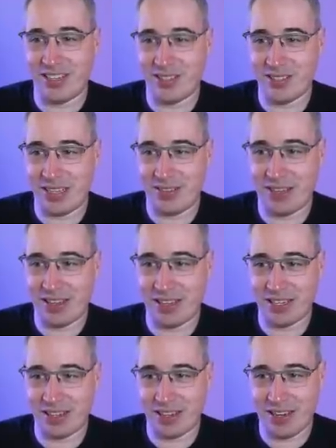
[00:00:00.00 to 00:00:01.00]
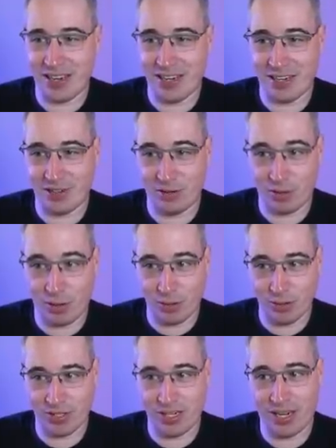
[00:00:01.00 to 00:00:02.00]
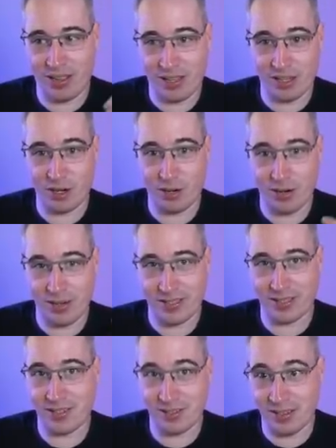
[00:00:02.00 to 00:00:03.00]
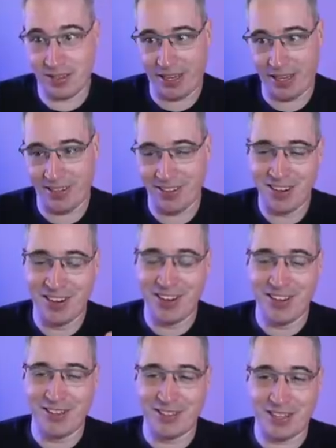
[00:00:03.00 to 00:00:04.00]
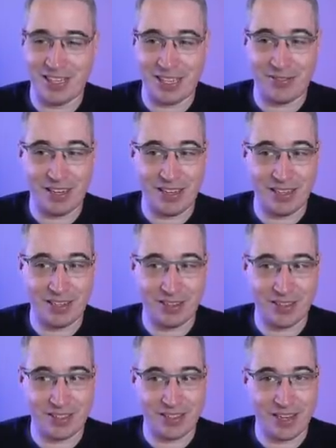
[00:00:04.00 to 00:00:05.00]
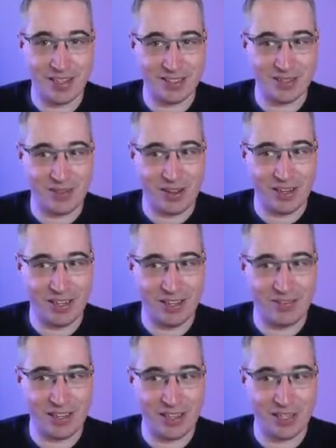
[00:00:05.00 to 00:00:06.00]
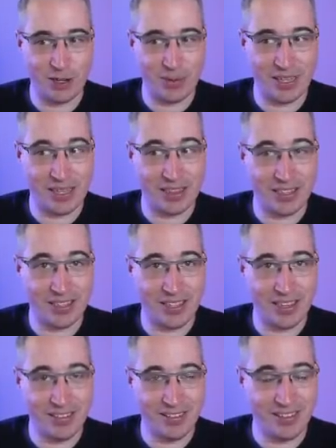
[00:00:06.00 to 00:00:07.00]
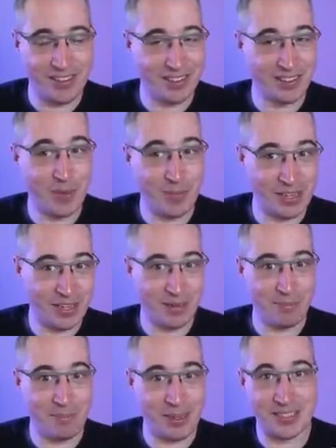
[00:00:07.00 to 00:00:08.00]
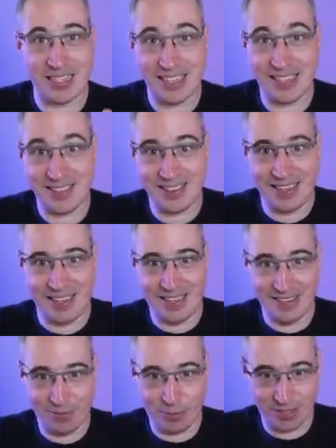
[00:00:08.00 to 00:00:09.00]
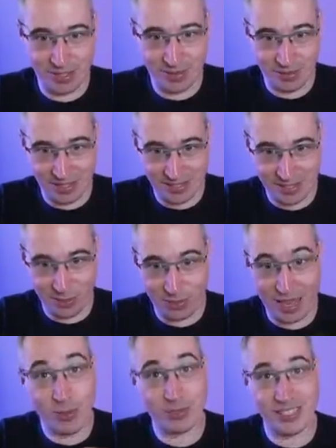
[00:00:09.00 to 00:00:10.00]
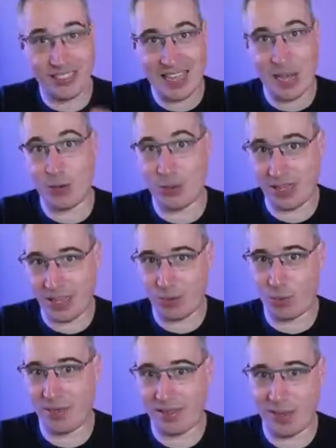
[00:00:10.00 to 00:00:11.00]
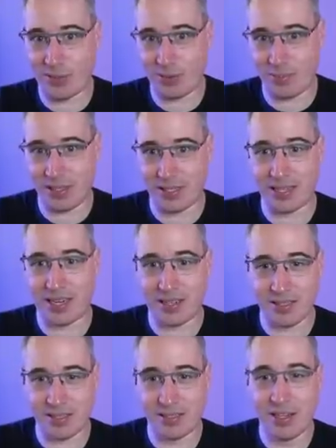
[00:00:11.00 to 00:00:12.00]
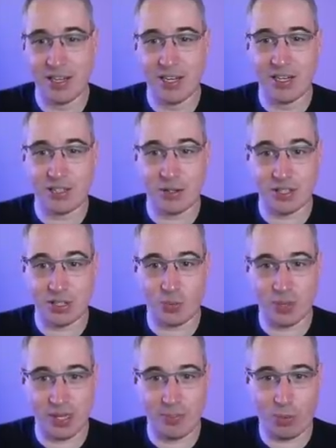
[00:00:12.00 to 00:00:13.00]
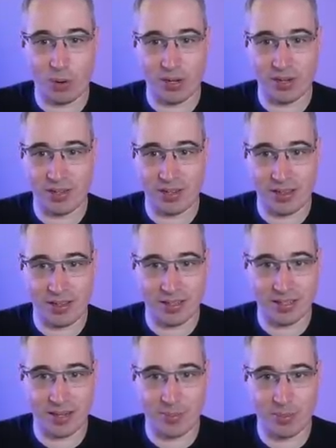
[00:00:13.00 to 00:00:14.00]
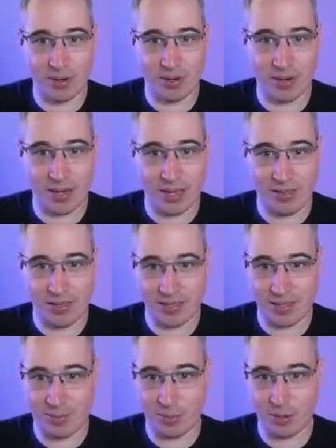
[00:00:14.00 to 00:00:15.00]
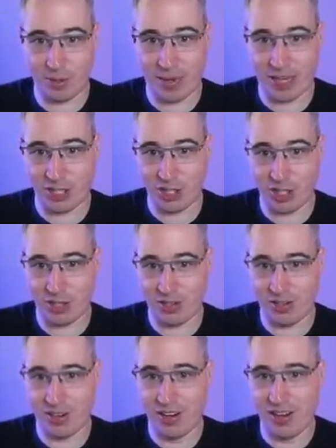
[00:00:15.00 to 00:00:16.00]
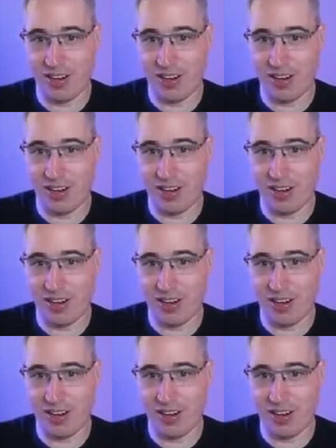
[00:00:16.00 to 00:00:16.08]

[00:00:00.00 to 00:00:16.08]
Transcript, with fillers: is if I click and it grows and I let go, it's still delayed. So like if I click on this side, it's fine. If I let go and then click again, it's coming in because that delay, we're still, it's still counting down that 1000 milliseconds. So it's just really important that this number and this number do match each other.